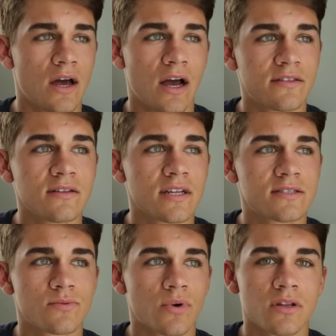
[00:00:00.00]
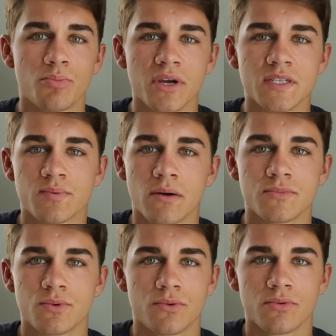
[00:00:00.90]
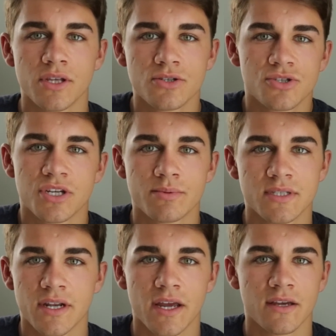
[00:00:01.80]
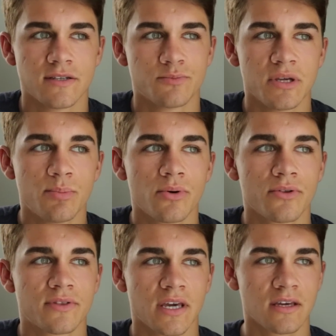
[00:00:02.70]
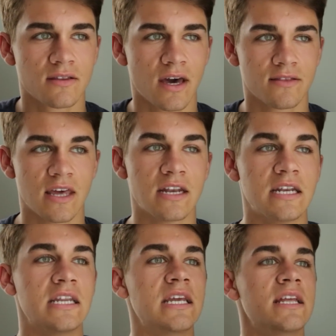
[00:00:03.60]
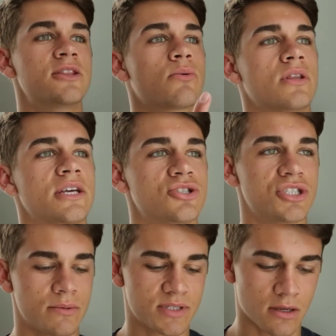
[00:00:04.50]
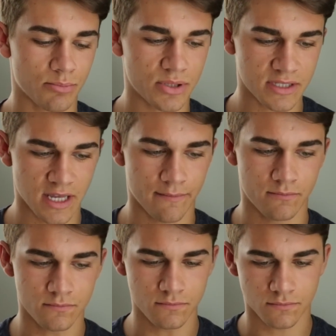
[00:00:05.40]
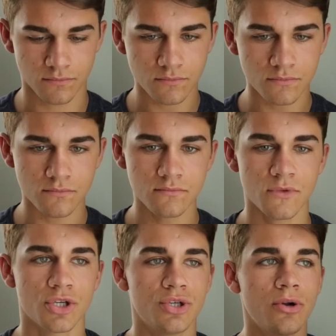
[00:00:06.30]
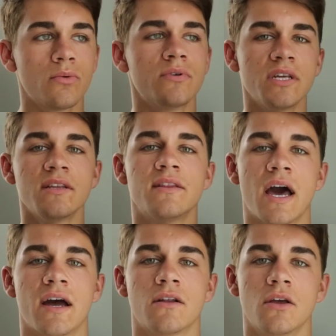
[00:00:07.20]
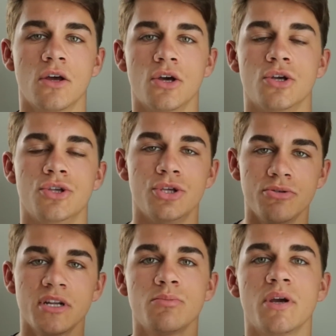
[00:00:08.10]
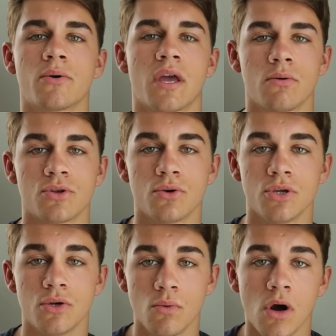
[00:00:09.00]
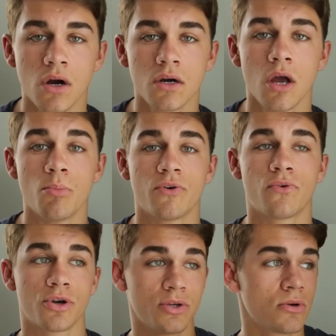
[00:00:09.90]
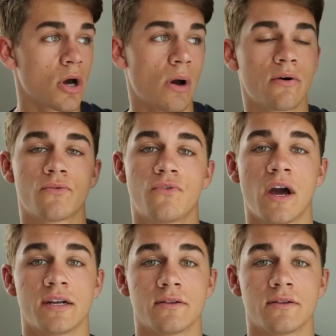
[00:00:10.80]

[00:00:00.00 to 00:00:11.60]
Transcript: I think that's one of the biggest problems with relationships today is people think that they need the relationship to complete them. You don't need that. You need to be okay with who you are before you can go out and find